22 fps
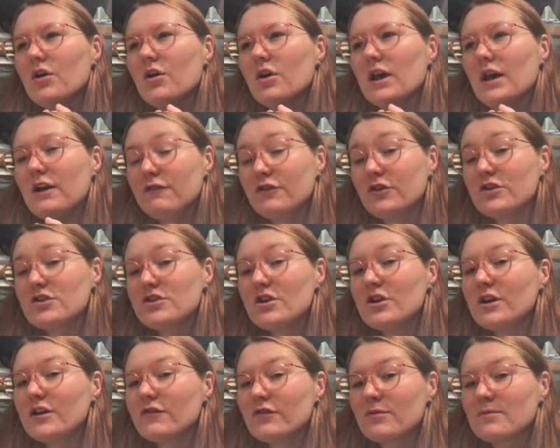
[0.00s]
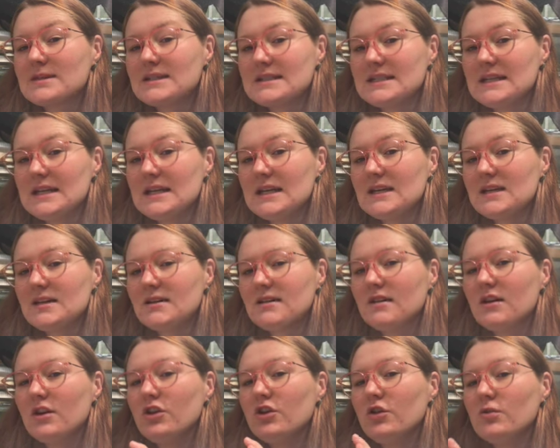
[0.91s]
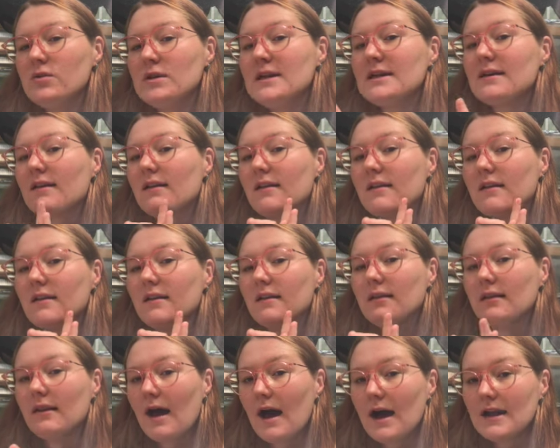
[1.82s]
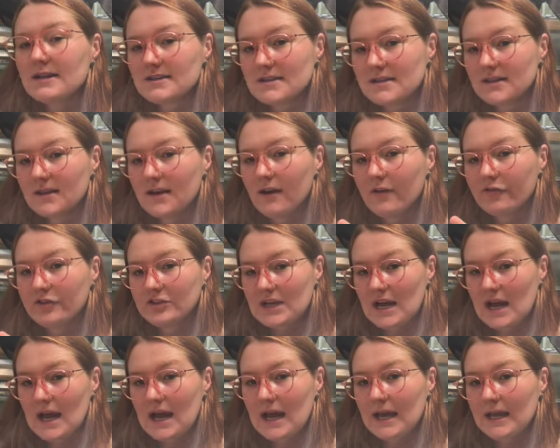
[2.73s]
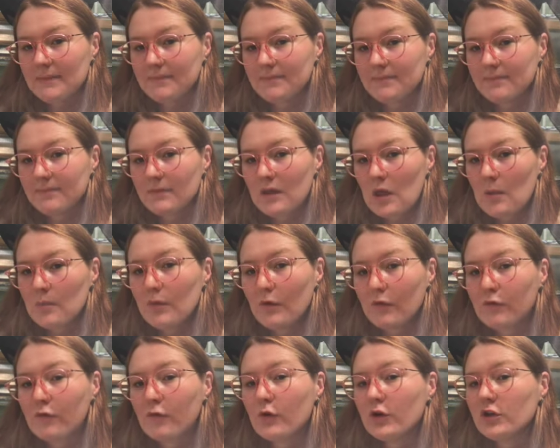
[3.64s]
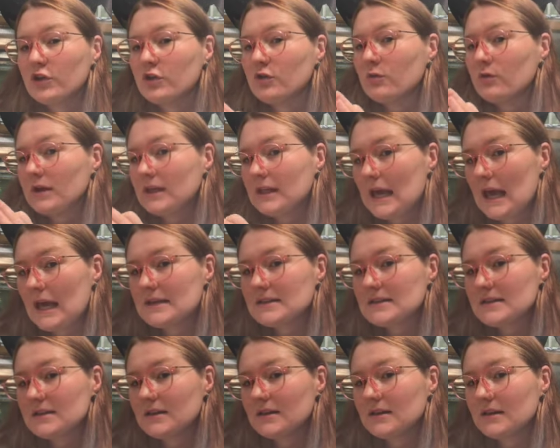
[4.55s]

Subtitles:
if you're starting from seed, you need a lot of time before you get